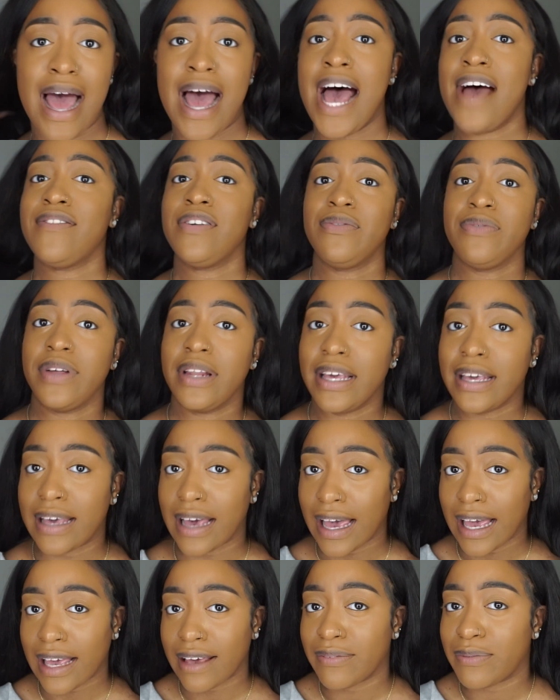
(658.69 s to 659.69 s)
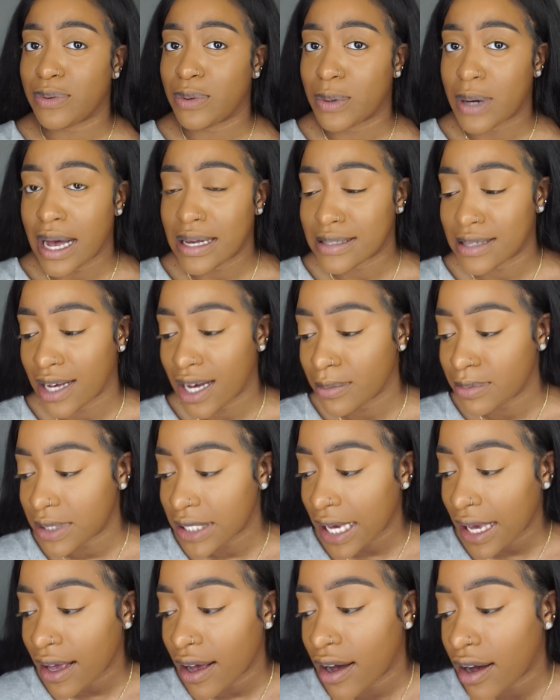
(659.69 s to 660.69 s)
haven't really gave you guys an
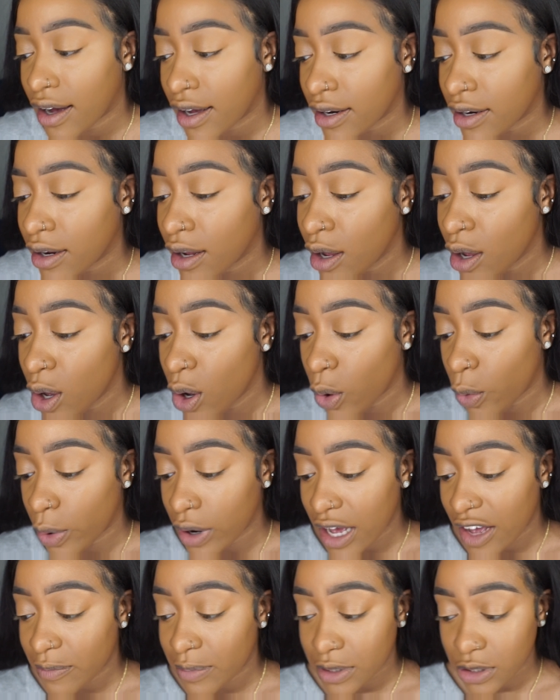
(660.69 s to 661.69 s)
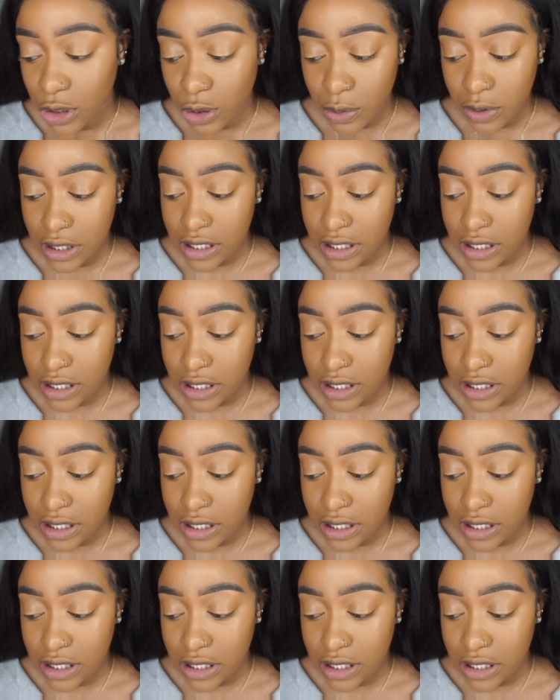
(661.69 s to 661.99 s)
update on what I've been doing